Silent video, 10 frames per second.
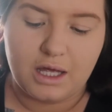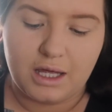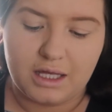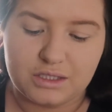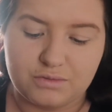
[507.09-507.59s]

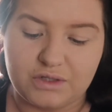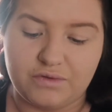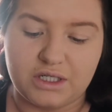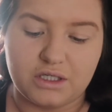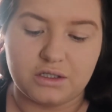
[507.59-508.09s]
It's really,
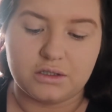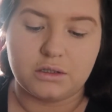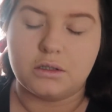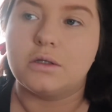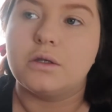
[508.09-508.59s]
really good.
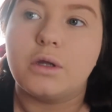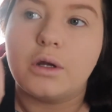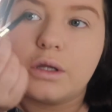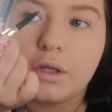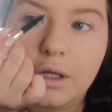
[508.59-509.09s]
The
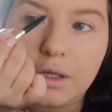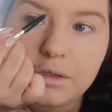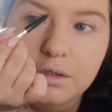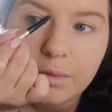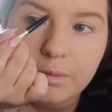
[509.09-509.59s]
only thing
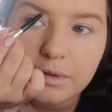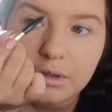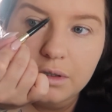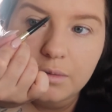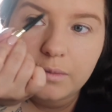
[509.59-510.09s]
is, but with
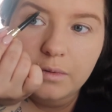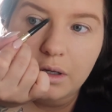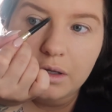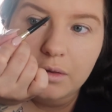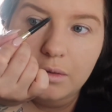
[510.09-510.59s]
this, I